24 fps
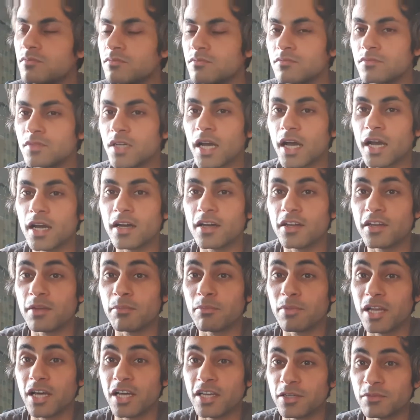yeah, and the
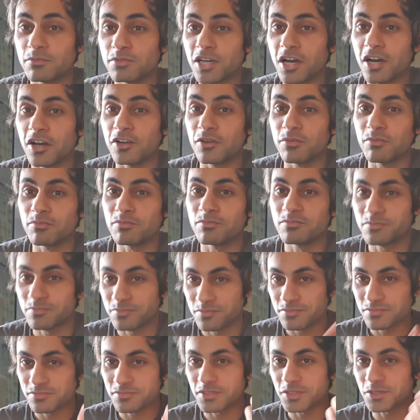Millennium Dome
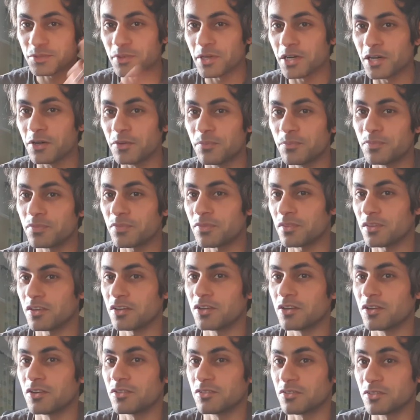as well,
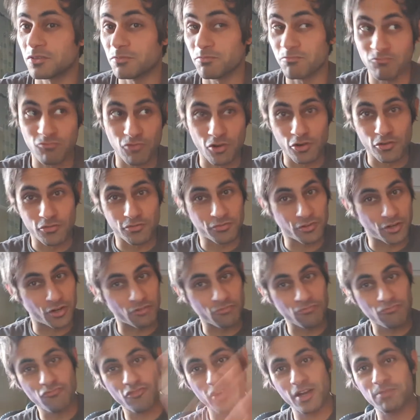roof got
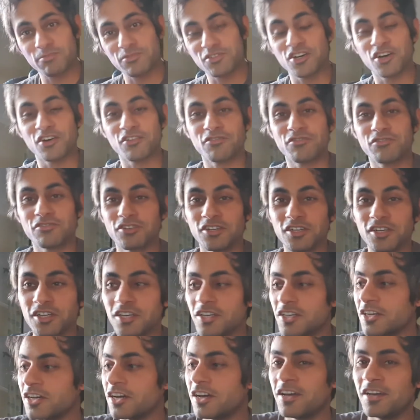ripped off.
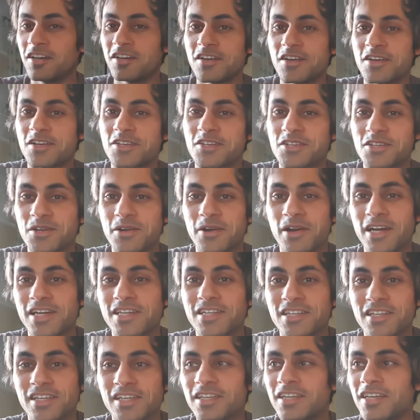It's
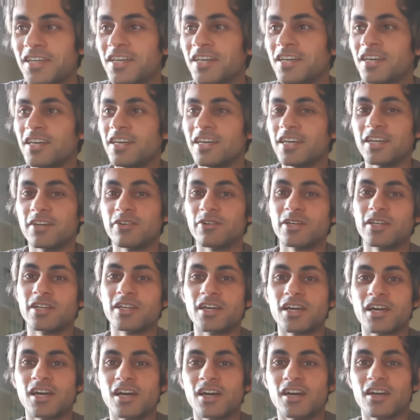crazy here in
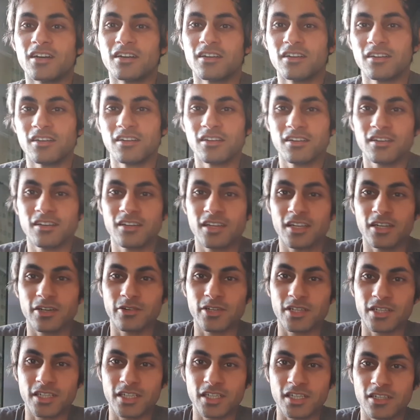
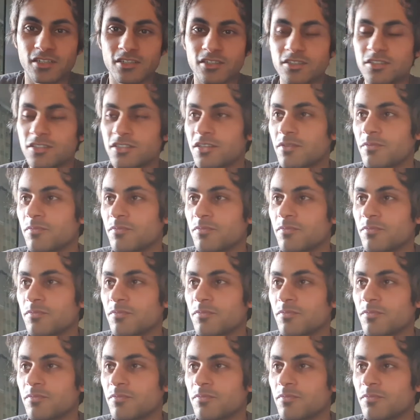England.